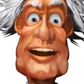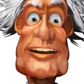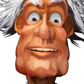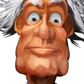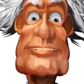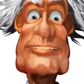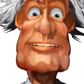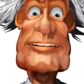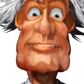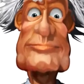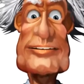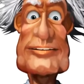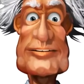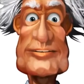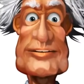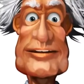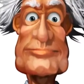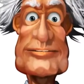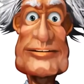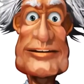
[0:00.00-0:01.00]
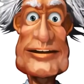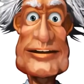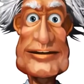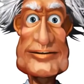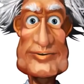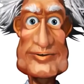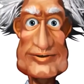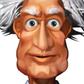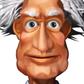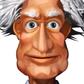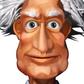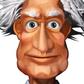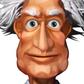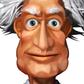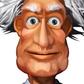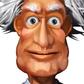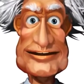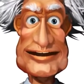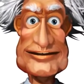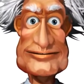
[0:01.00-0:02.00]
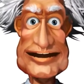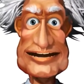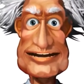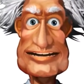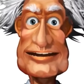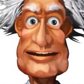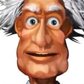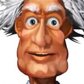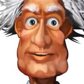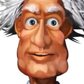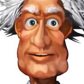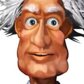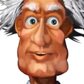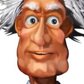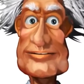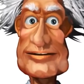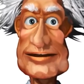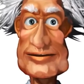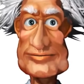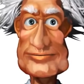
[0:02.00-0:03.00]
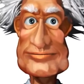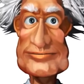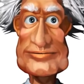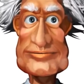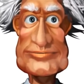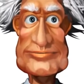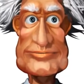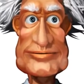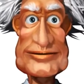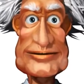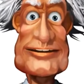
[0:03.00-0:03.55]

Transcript: organizational leadership on this type of initiative.